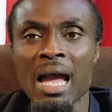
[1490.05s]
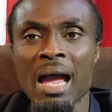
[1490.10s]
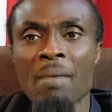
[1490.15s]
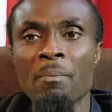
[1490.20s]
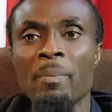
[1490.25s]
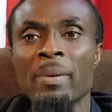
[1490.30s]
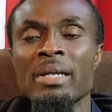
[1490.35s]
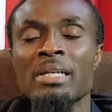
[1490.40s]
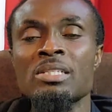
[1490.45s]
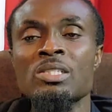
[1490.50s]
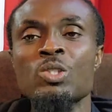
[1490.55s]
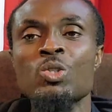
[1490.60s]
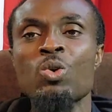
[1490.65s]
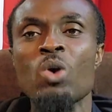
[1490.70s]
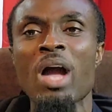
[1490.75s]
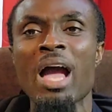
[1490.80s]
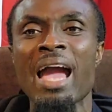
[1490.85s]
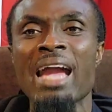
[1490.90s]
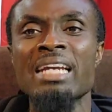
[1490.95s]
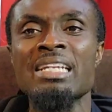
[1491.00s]
happening to
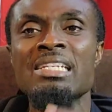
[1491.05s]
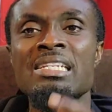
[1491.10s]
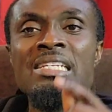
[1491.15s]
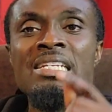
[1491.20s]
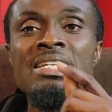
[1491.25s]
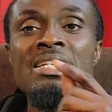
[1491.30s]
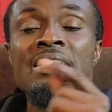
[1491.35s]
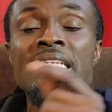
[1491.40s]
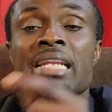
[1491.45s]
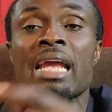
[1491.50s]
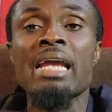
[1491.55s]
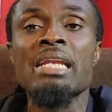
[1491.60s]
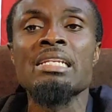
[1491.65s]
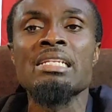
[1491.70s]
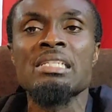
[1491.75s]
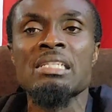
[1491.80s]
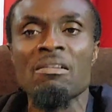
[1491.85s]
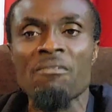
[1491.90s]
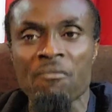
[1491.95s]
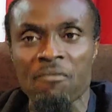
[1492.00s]

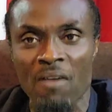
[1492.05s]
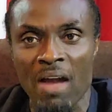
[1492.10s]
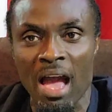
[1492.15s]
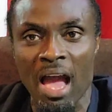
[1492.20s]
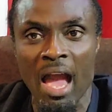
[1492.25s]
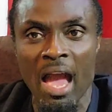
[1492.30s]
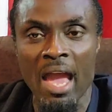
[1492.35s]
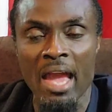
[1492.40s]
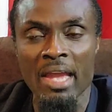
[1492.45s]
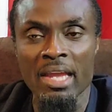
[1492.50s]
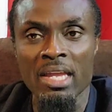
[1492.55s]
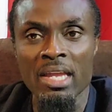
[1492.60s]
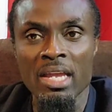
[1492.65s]
identify